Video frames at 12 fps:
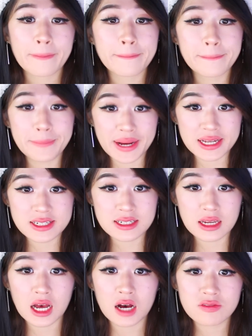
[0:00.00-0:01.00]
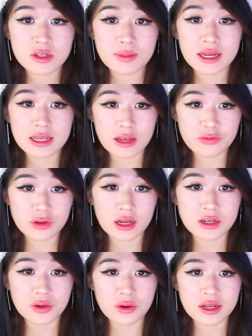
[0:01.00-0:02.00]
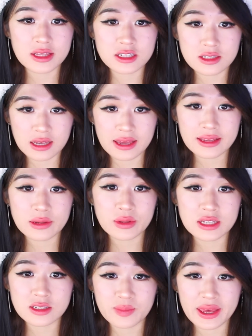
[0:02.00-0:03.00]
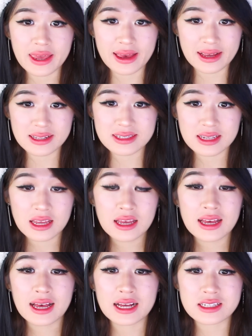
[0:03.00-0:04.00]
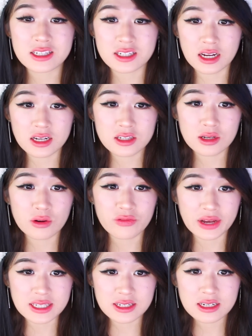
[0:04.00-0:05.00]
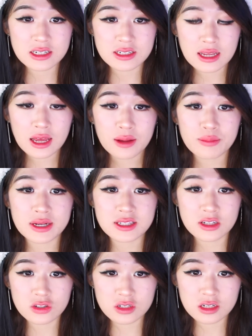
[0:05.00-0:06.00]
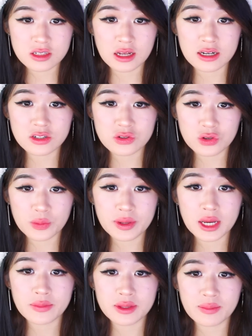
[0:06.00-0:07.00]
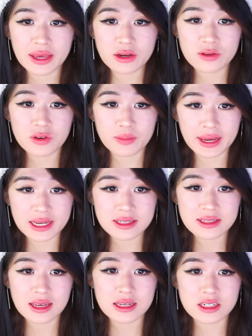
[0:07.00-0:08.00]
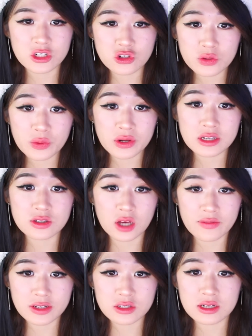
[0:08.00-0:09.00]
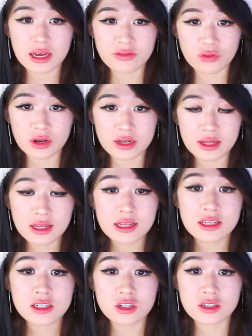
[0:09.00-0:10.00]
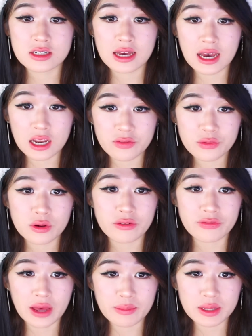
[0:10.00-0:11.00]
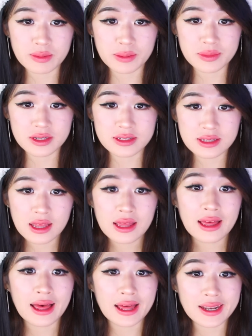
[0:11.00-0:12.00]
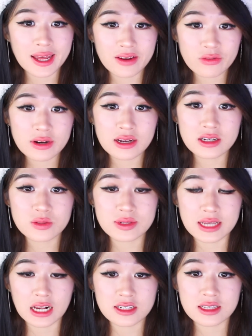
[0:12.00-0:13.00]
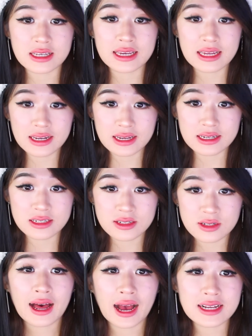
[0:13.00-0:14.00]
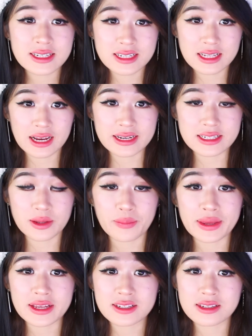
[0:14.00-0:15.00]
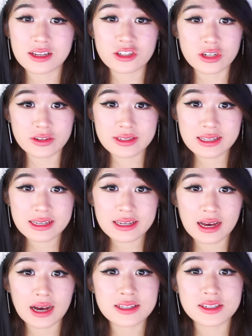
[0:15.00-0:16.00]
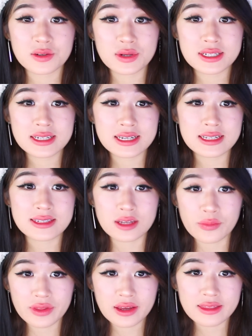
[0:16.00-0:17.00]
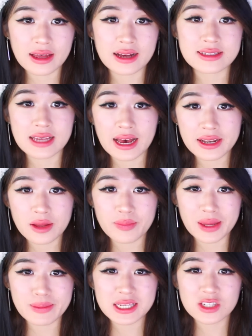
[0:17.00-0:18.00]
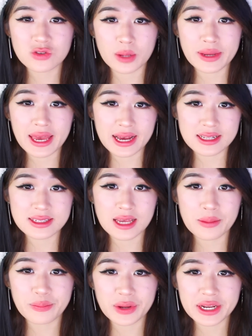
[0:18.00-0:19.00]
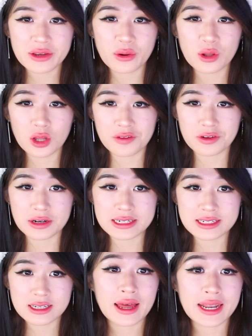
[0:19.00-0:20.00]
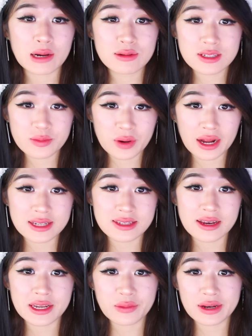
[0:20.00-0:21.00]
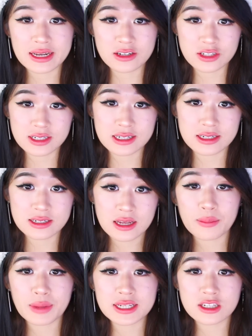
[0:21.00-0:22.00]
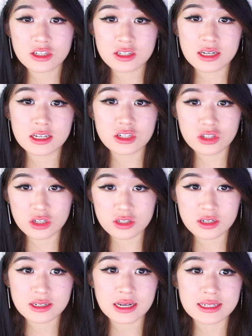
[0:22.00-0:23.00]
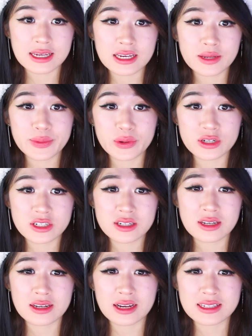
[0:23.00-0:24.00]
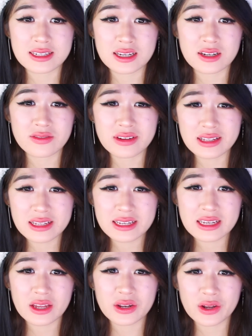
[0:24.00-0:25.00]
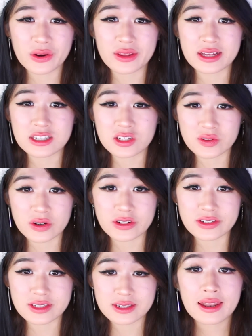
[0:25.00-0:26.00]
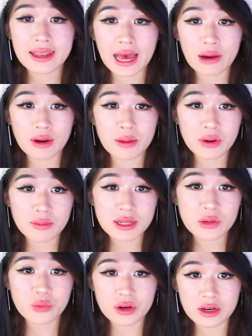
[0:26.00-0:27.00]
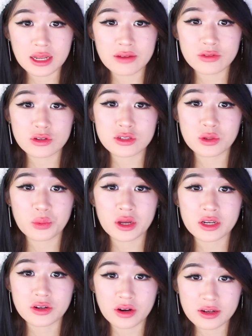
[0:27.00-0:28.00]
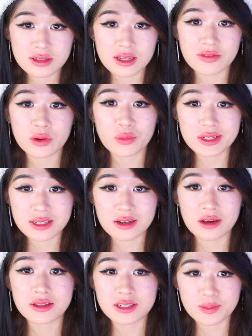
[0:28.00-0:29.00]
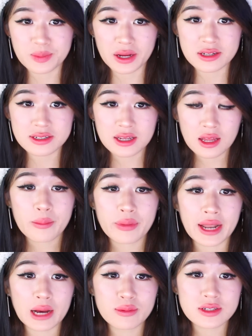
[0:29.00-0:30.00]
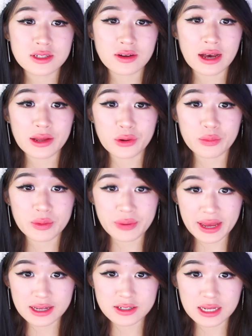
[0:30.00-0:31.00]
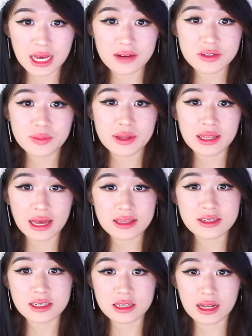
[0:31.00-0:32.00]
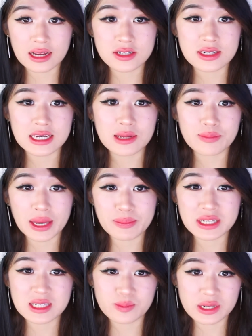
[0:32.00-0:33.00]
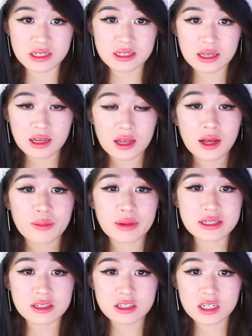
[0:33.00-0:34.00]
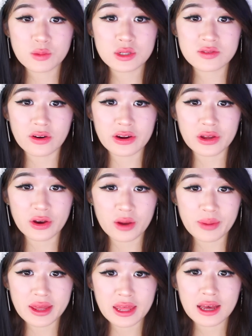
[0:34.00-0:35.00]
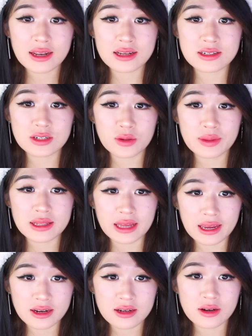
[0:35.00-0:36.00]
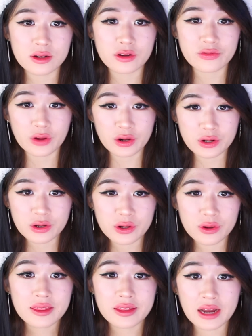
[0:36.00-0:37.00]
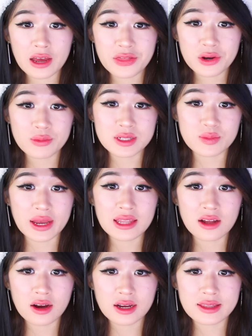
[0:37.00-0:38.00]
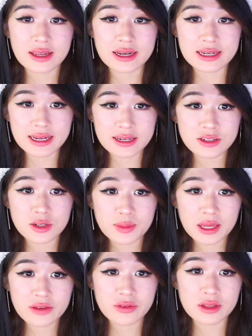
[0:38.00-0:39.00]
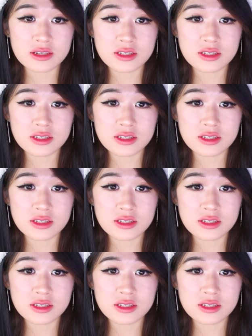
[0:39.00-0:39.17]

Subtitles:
But after my nephew had gone at this cake with his bare hands and stuck his whole face in it, my sister started scooping up the mangled remains and distributing servings to everyone, just a handful of family members, and everyone else was actually eating it. I declined because, seriously, I didn't want to eat something that has had a baby's grubby hands and body all over it, and I was surprised that anyone else did. My sister insisted I take a portion, and I said, really? No, that's gross. Now, I probably wouldn't have used the word gross if it wasn't on the spot, but I was not at all prepared to have to politely decline to eat baby spit. My sister was very hurt by that and told me later on a phone call that I thought was way longer than it needed to be for the